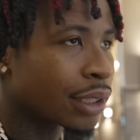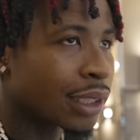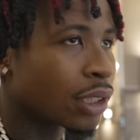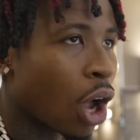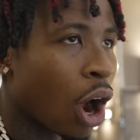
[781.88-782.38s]
it's
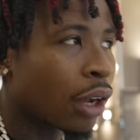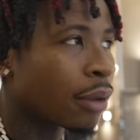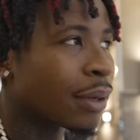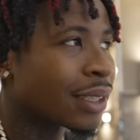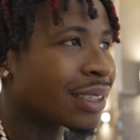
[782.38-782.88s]
just
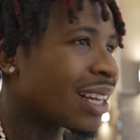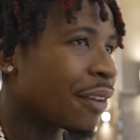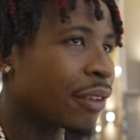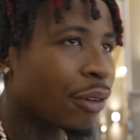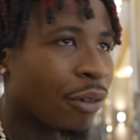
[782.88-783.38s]
arguments
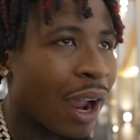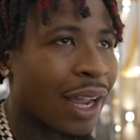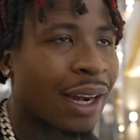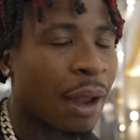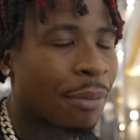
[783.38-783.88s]
left and
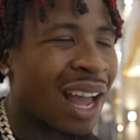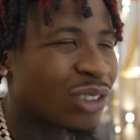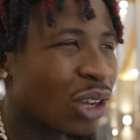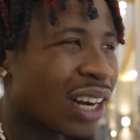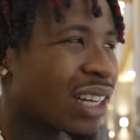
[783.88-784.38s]
right, and I'm
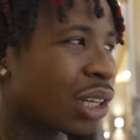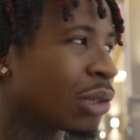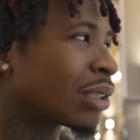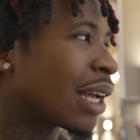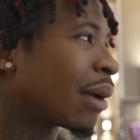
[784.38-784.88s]
not trying to
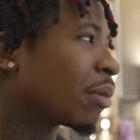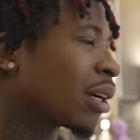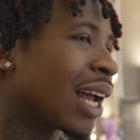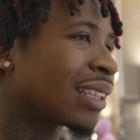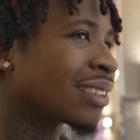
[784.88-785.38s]
deal with that,
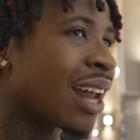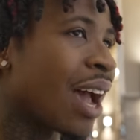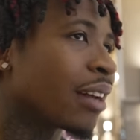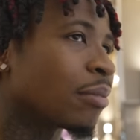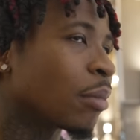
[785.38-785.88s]
bro. That's
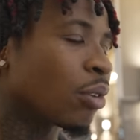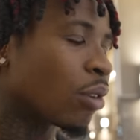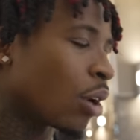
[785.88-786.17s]
not, bro.